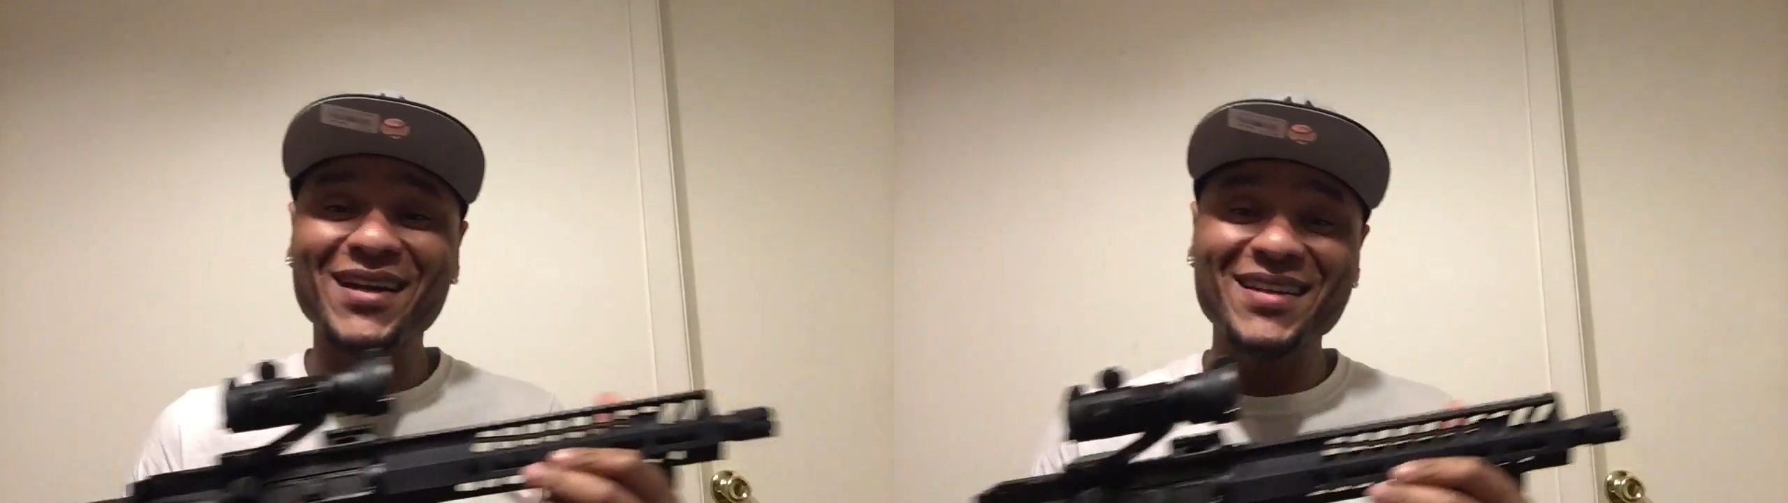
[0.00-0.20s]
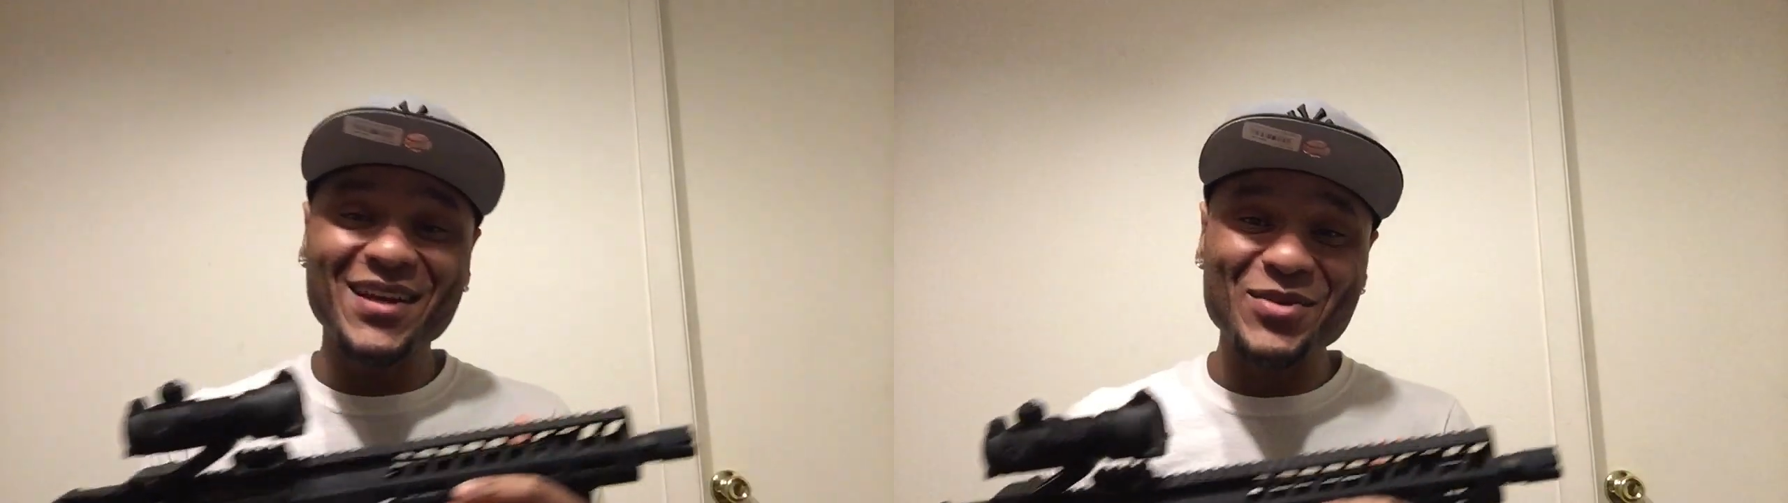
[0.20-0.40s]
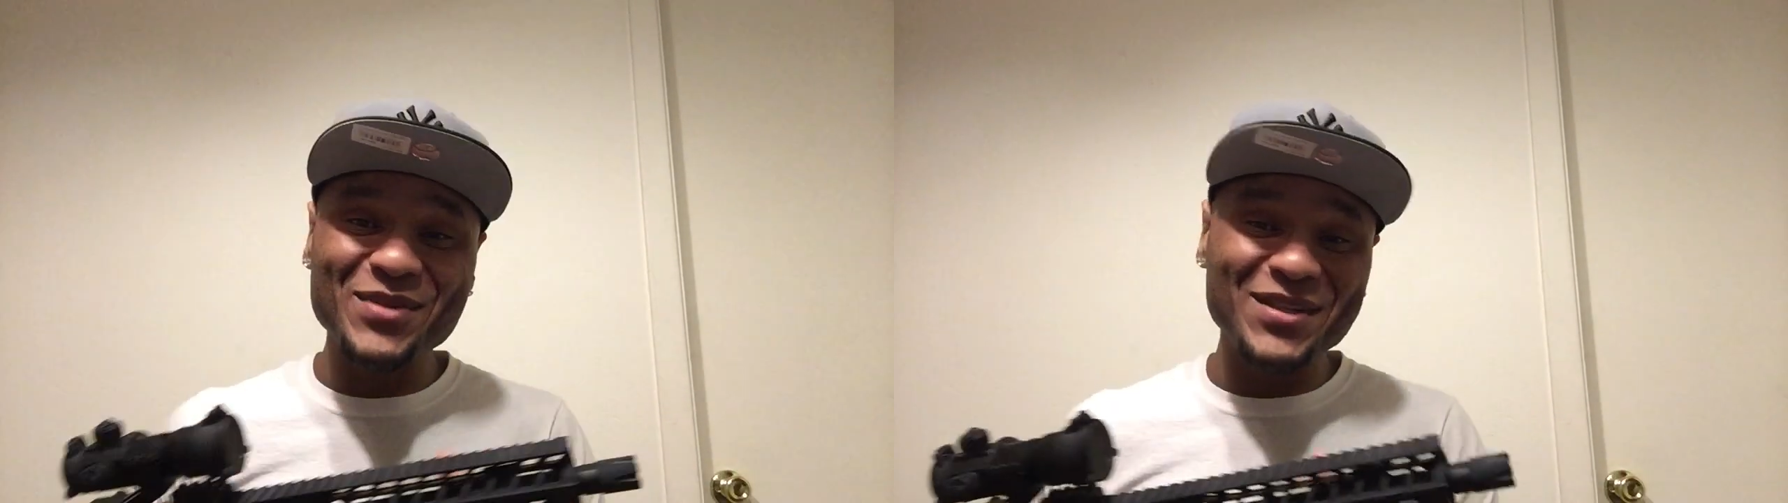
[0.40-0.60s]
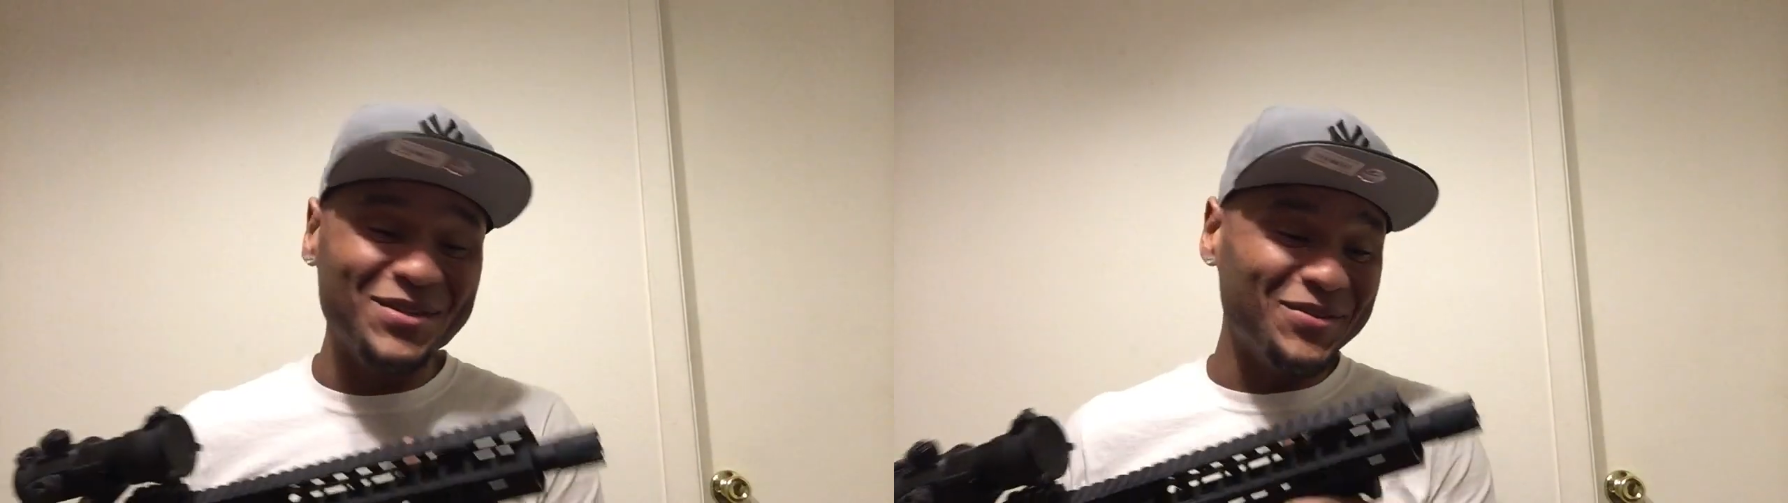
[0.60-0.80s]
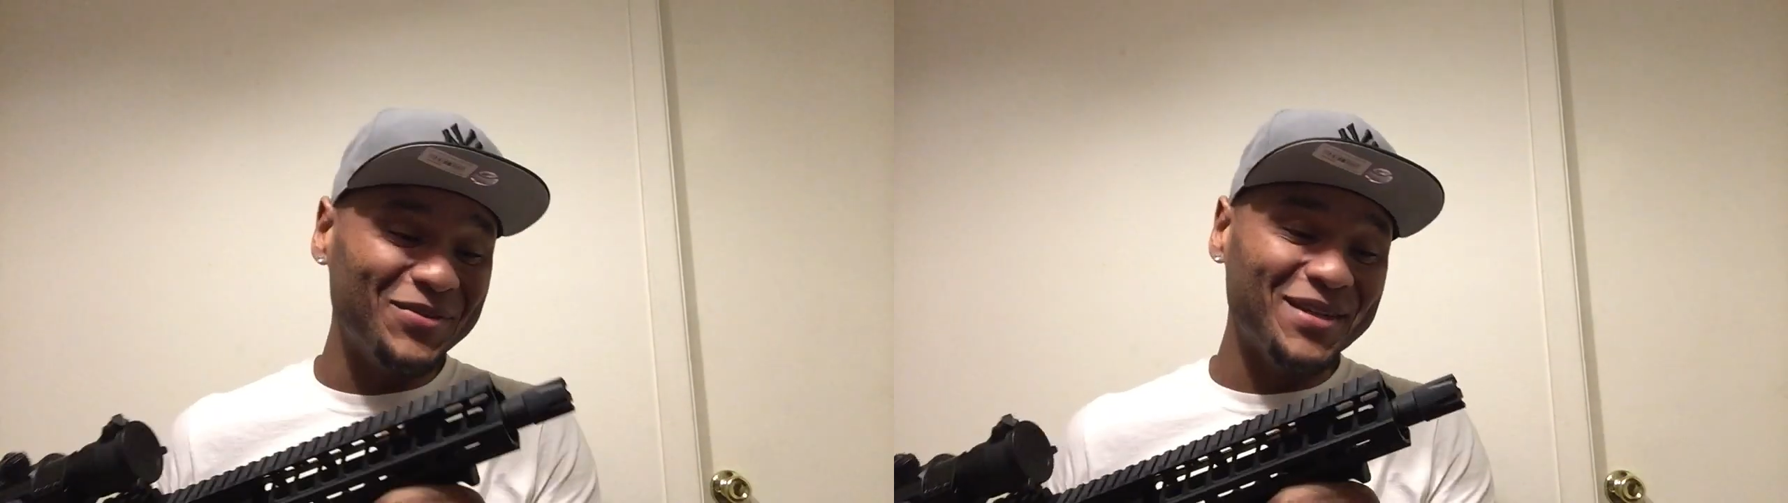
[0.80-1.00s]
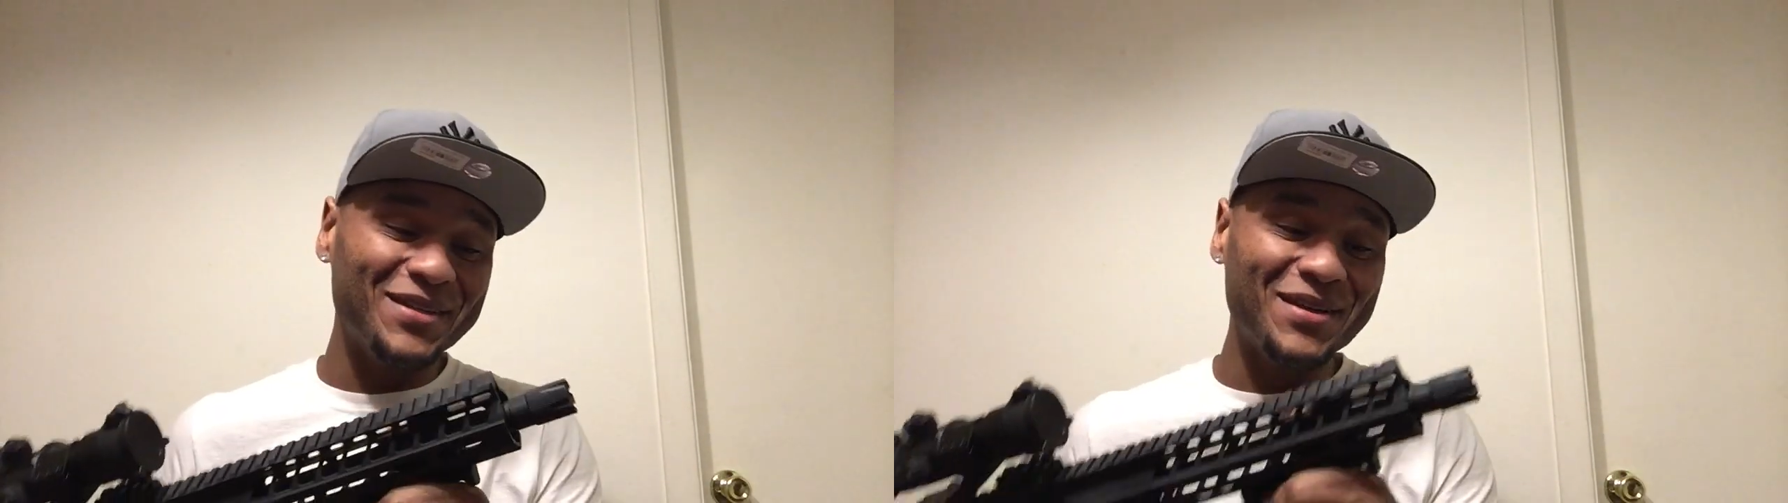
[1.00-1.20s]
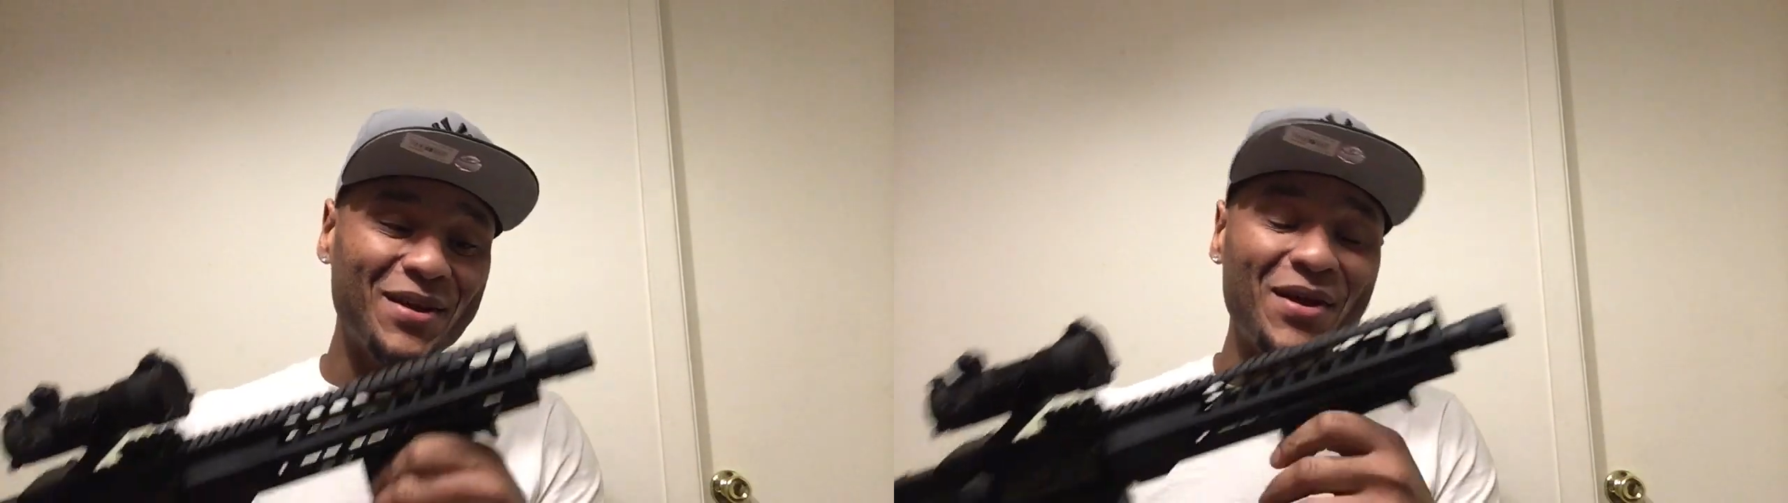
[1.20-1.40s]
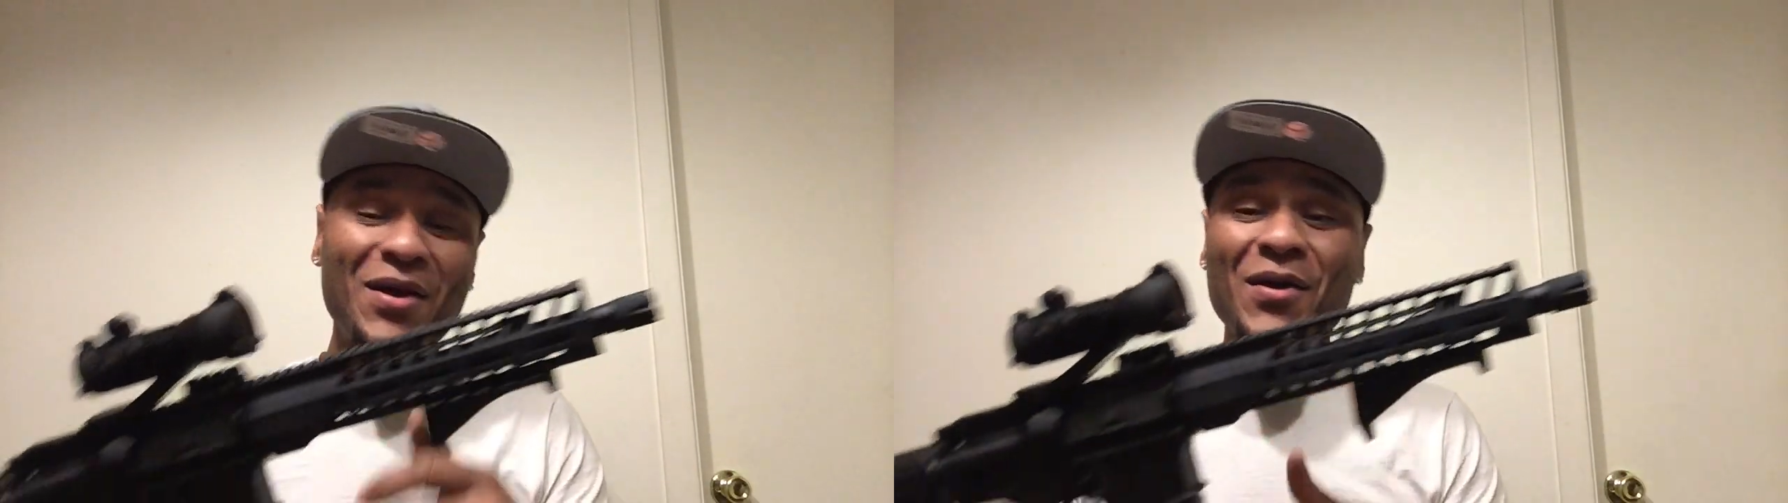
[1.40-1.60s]
I think I'm in love with it.
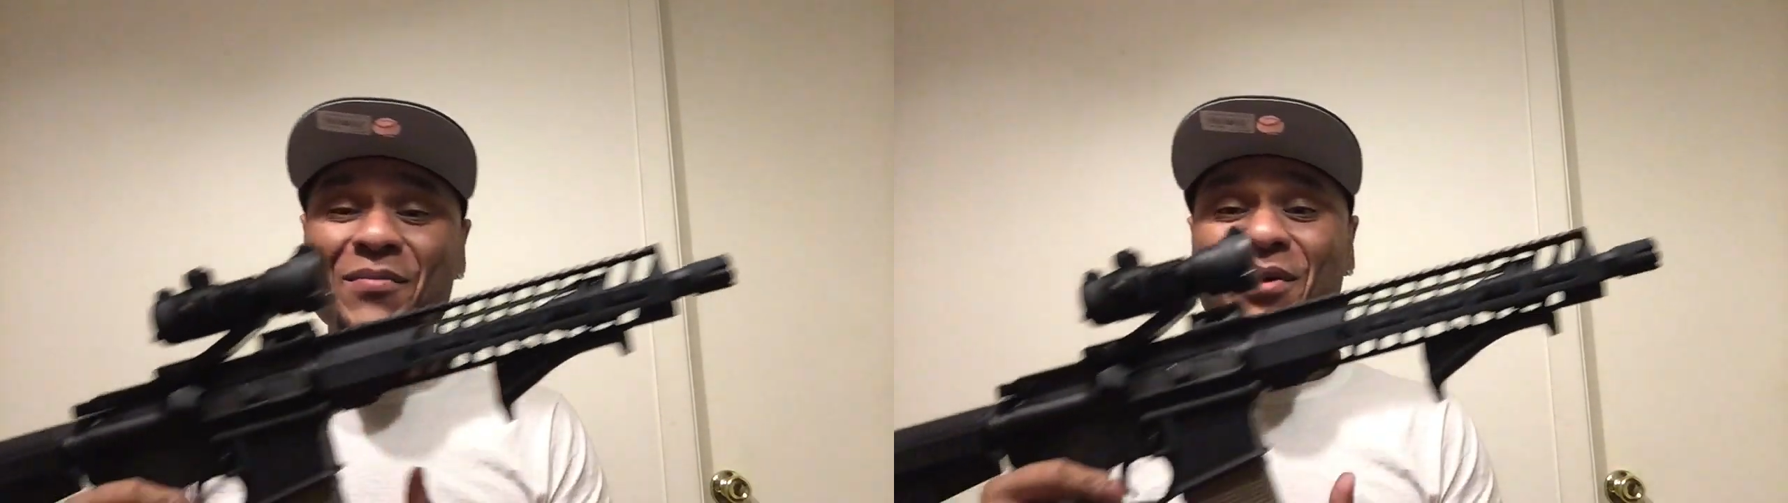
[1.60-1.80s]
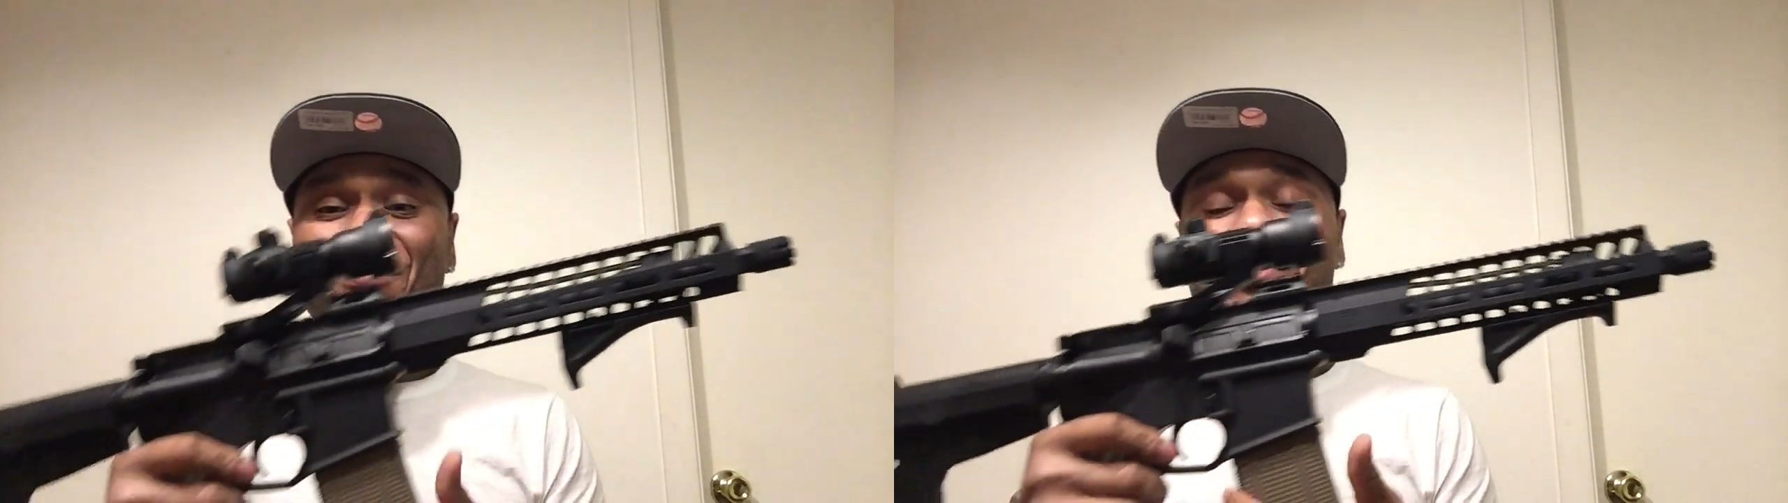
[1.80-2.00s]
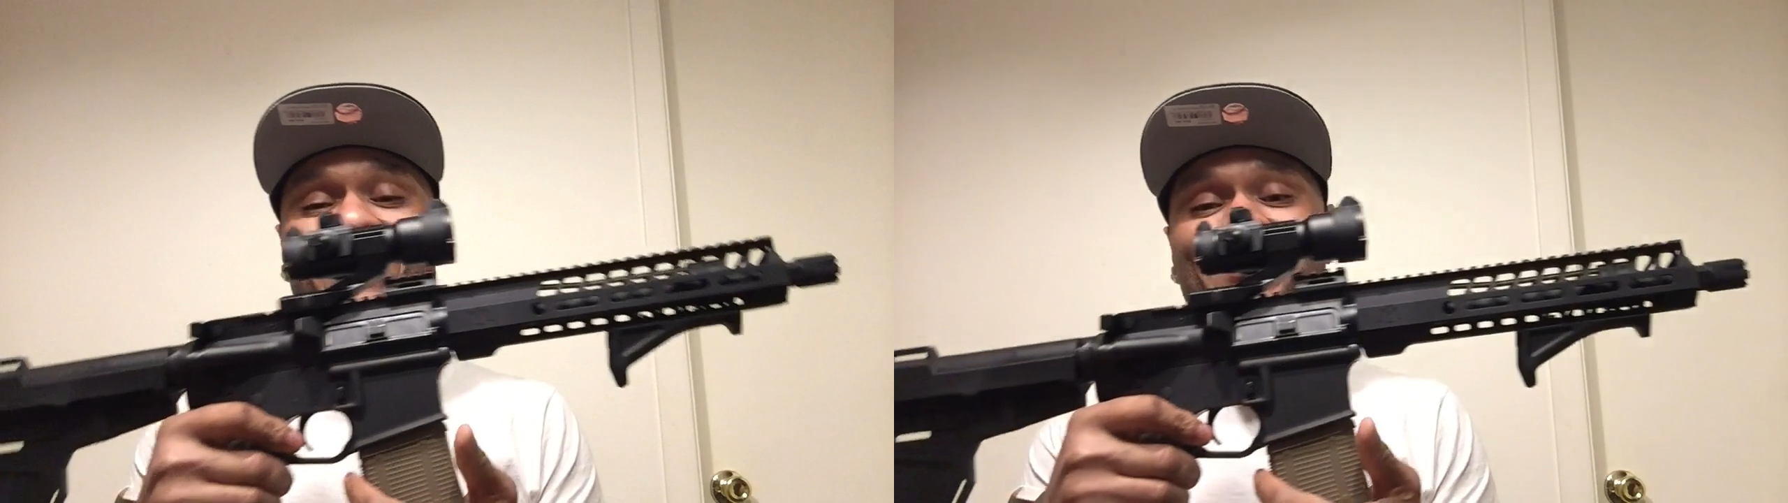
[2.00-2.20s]
But pretty